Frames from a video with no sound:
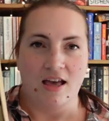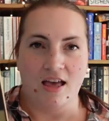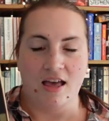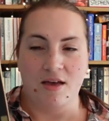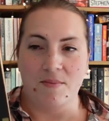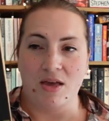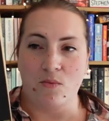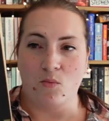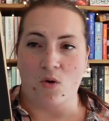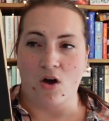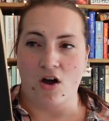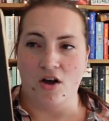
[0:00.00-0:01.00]
It
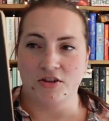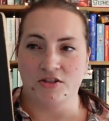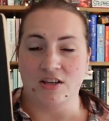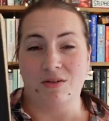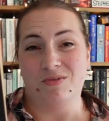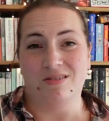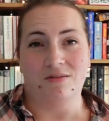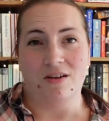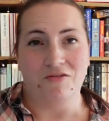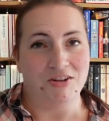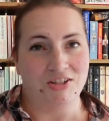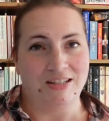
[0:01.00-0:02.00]
was
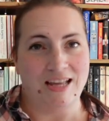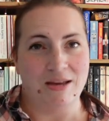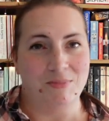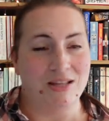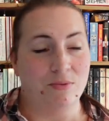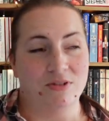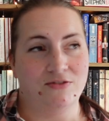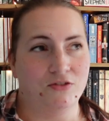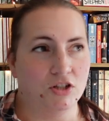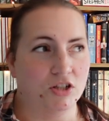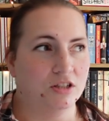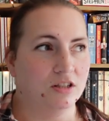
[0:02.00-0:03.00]
a Richard Laymon. It was
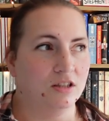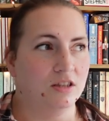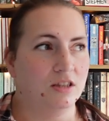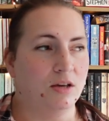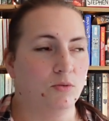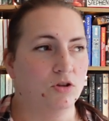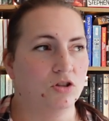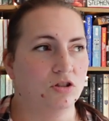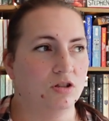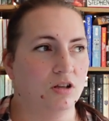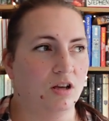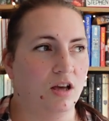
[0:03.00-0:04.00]
fun.
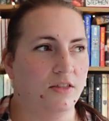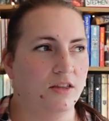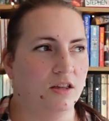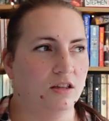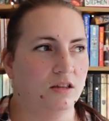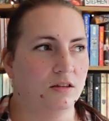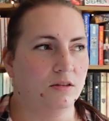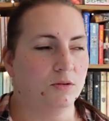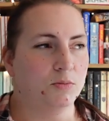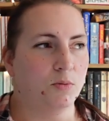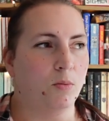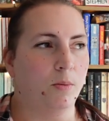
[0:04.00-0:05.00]
I think there
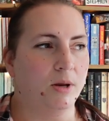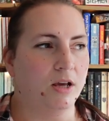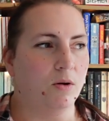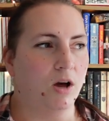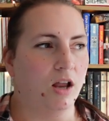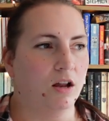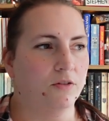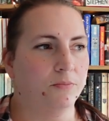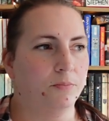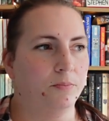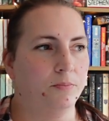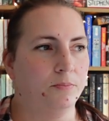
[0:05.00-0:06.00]
was probably quite a lot of
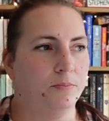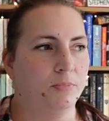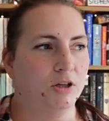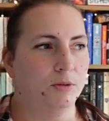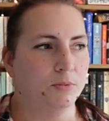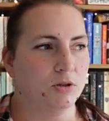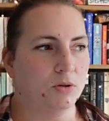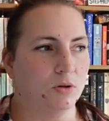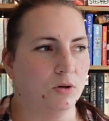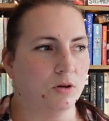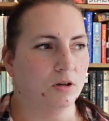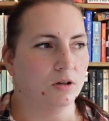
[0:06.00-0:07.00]
boob
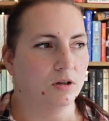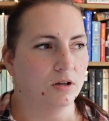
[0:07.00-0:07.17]
talk.